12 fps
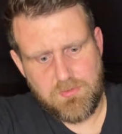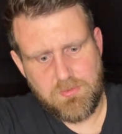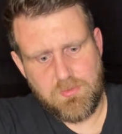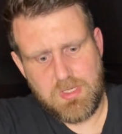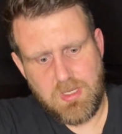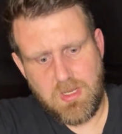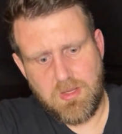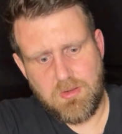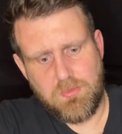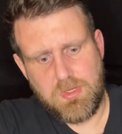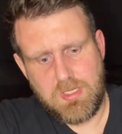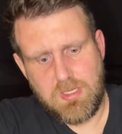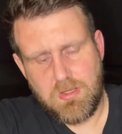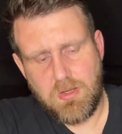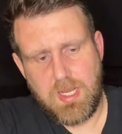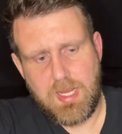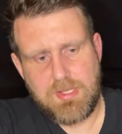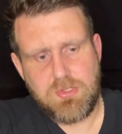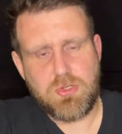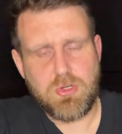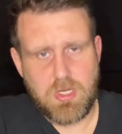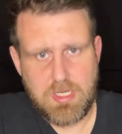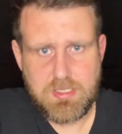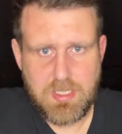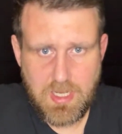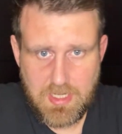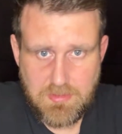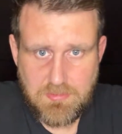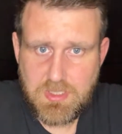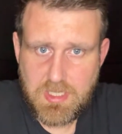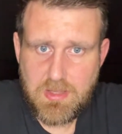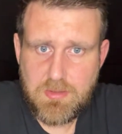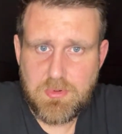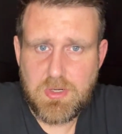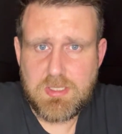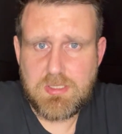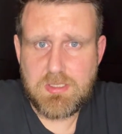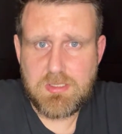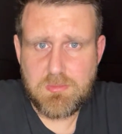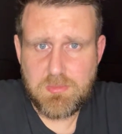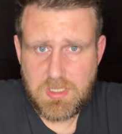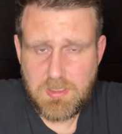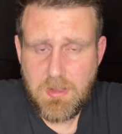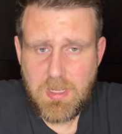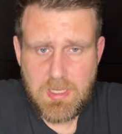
I try to aim to get the prices to be